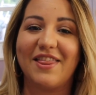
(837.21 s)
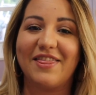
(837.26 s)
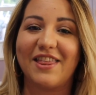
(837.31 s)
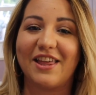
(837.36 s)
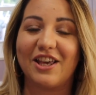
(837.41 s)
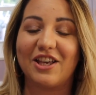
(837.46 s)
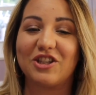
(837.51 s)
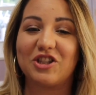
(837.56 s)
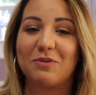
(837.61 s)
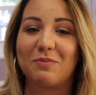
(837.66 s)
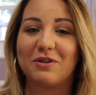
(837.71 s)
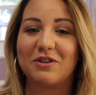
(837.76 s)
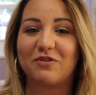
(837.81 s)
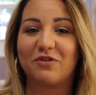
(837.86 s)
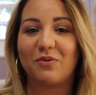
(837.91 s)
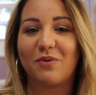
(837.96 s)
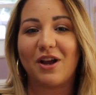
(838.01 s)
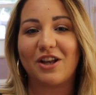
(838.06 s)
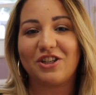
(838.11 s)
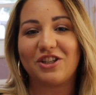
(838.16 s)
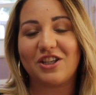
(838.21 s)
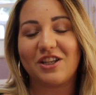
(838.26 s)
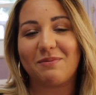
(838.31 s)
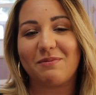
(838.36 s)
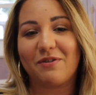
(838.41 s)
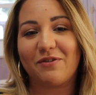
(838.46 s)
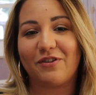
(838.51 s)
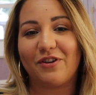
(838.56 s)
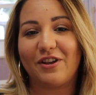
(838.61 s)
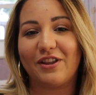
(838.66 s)
Thank you so much for watching.
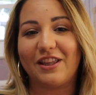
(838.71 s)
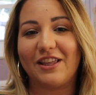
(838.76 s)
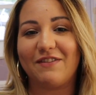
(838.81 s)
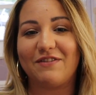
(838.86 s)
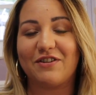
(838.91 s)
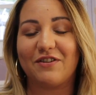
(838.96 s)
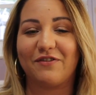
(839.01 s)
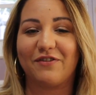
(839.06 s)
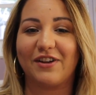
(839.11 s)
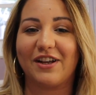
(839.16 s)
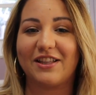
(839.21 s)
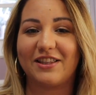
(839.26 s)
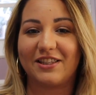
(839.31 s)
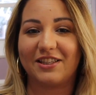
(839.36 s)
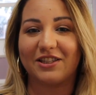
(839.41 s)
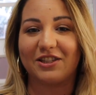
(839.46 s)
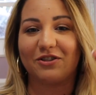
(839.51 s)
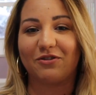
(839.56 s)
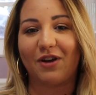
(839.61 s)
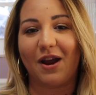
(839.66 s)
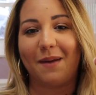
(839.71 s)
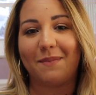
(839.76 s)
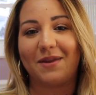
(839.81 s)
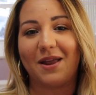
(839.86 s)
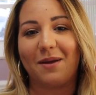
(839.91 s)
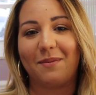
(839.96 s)
Before you leave, don't forget to subscribe